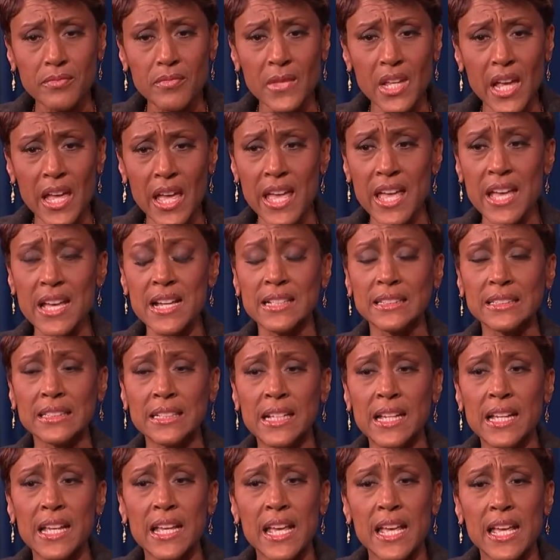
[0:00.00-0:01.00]
and
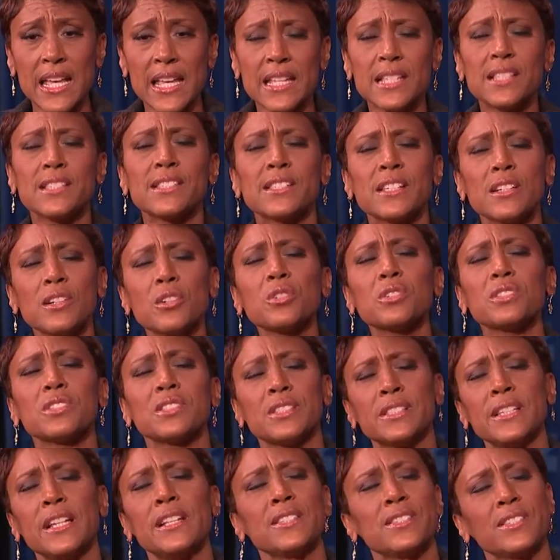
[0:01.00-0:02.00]
he still could
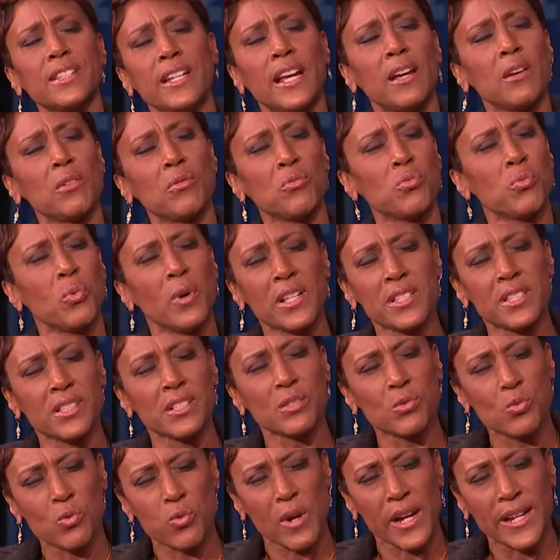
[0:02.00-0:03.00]
sense that I wasn't
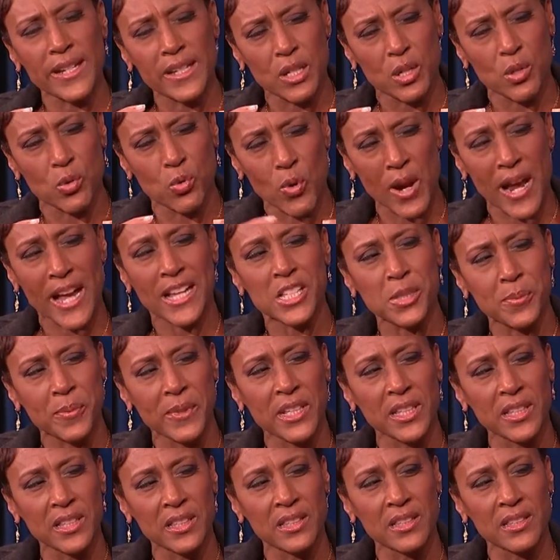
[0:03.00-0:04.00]
quite
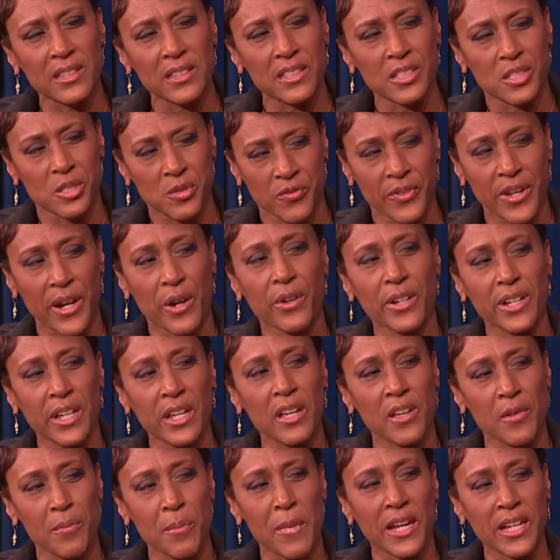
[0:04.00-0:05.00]
grasping the severity
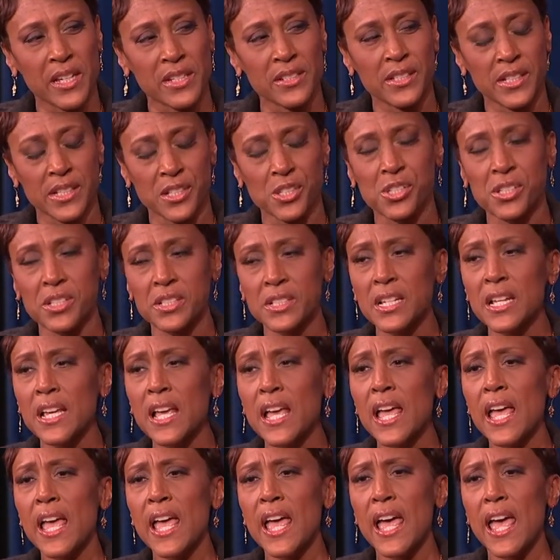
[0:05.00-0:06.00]
of my condition.
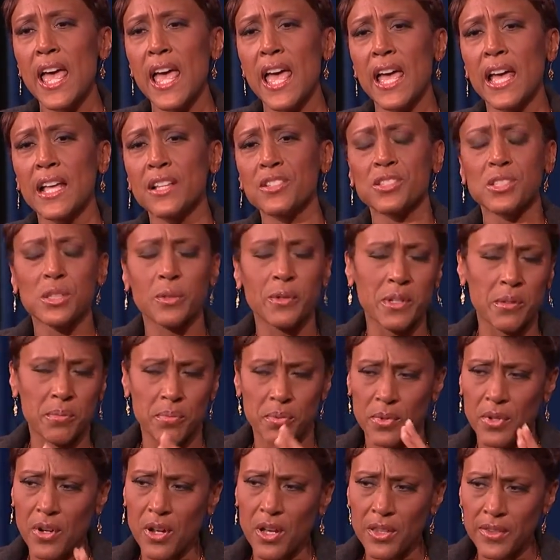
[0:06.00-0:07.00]
And so he
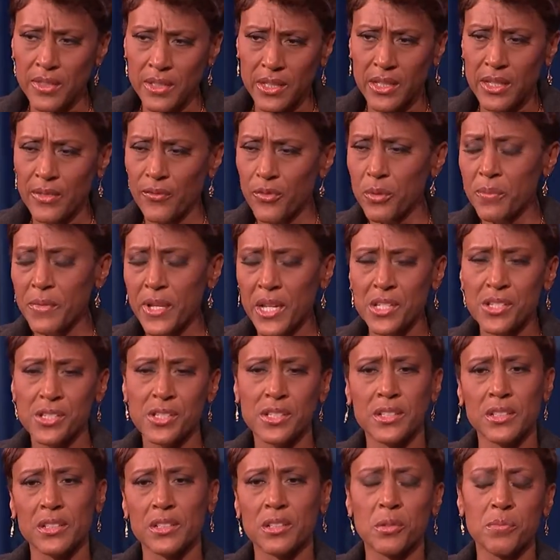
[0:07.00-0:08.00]
put all the information
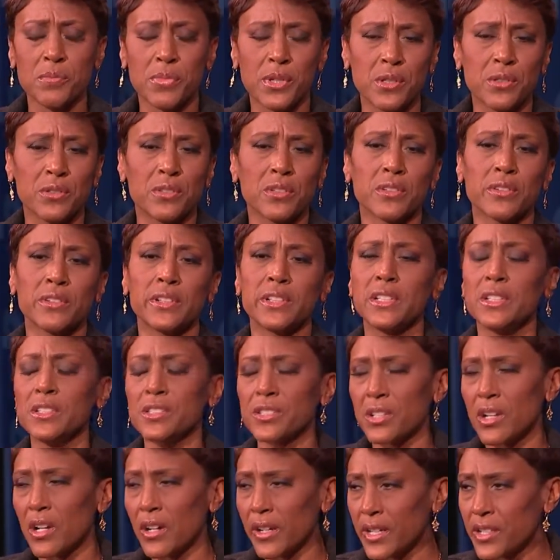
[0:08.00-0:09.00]
in the computer, and he's
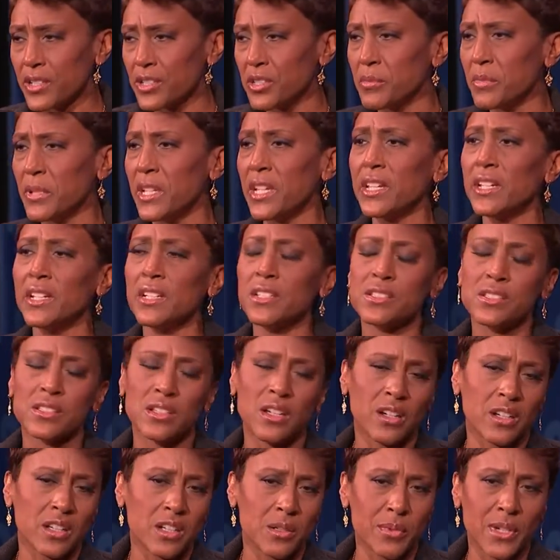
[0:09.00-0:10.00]
talking to me, and he's
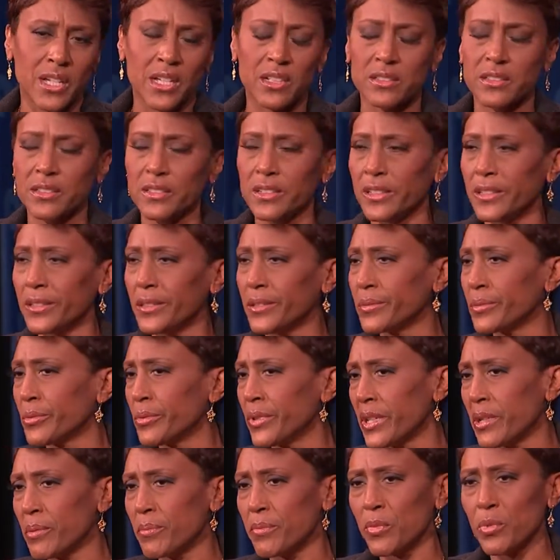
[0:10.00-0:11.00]
talking about,
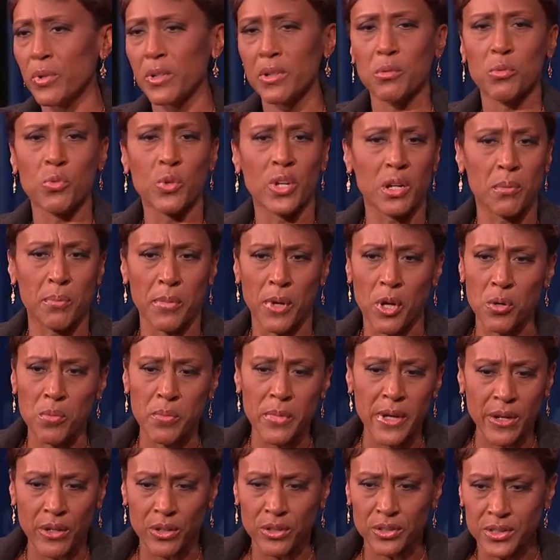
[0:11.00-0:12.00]
what a bone
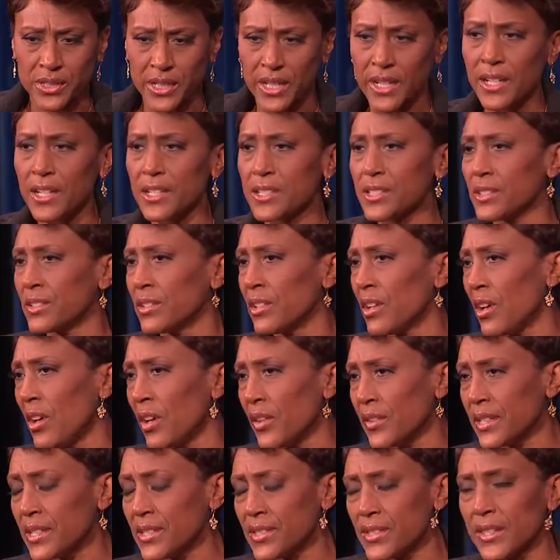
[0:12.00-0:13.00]
marrow does and all
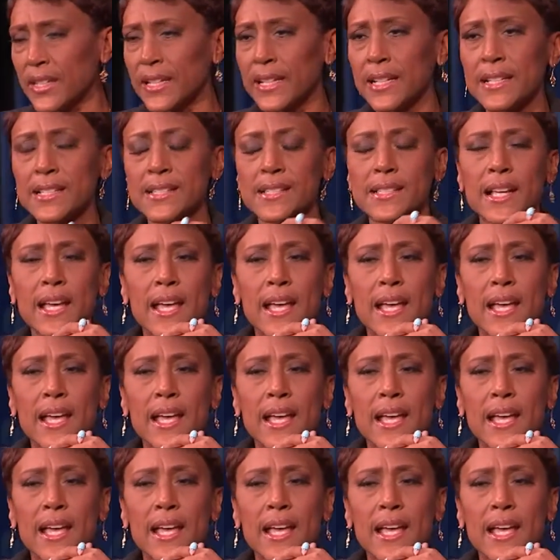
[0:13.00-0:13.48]
these things.